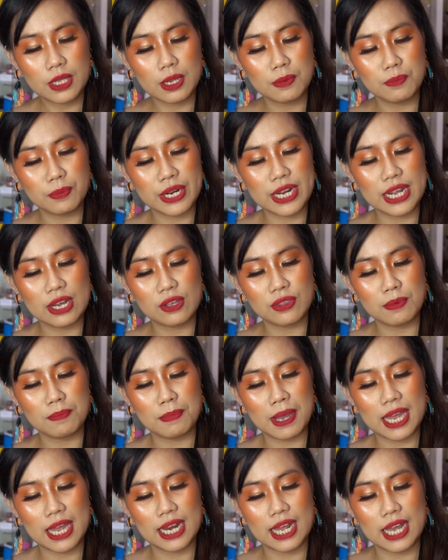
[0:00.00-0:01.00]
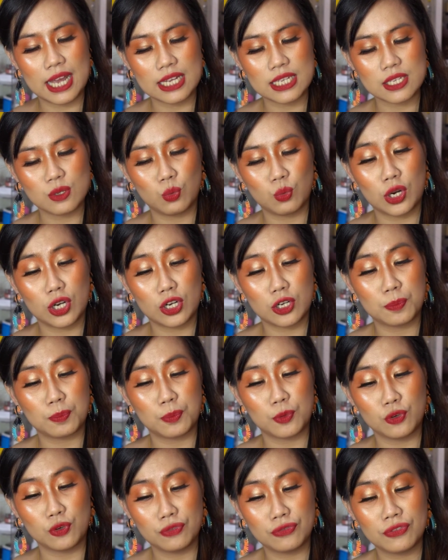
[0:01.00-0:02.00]
bring out the badass,
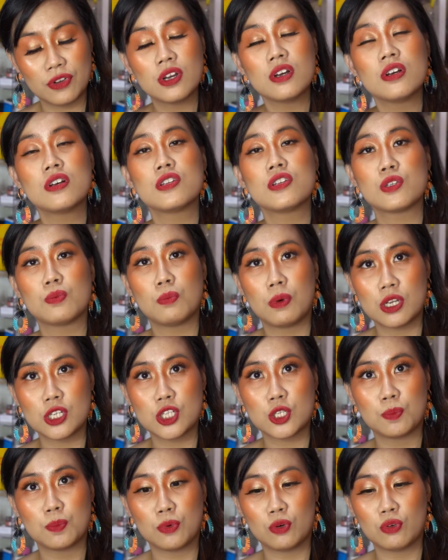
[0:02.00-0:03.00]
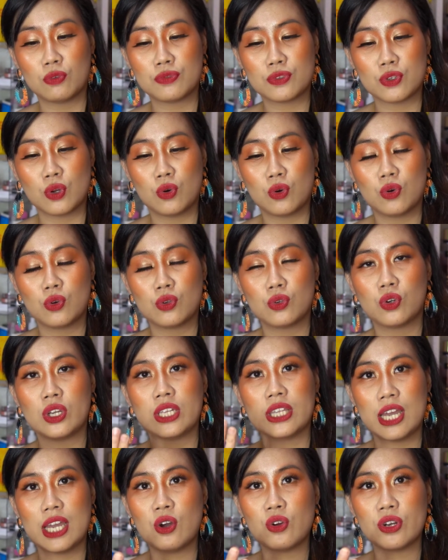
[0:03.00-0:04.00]
waterproof, smudge proof. So, nung
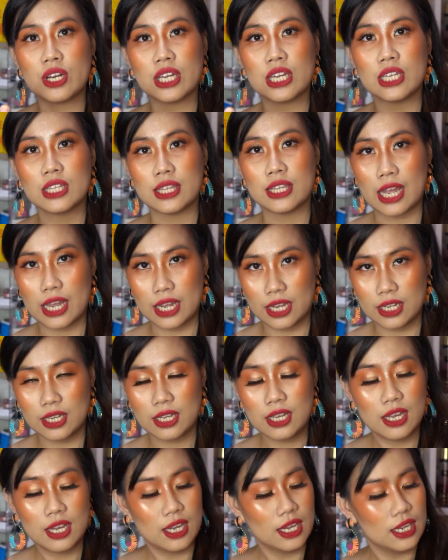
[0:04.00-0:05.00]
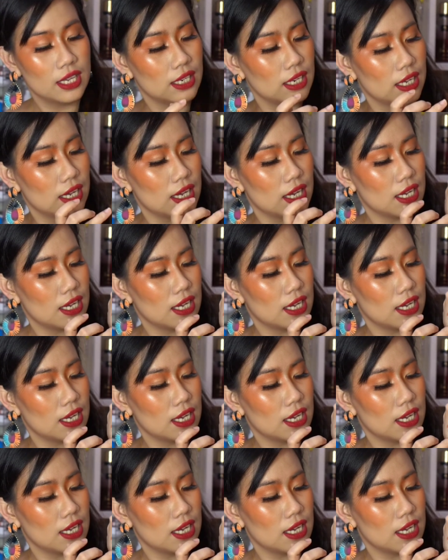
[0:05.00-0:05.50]
hindi ako naghintay na